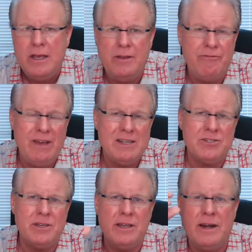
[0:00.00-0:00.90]

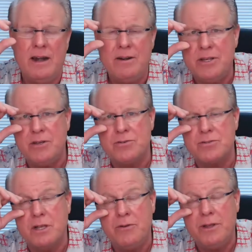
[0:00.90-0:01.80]
investing in our
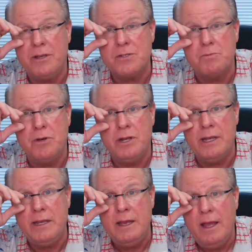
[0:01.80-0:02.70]
deals, loaning us
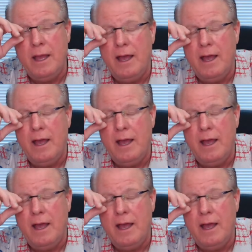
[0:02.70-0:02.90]
money,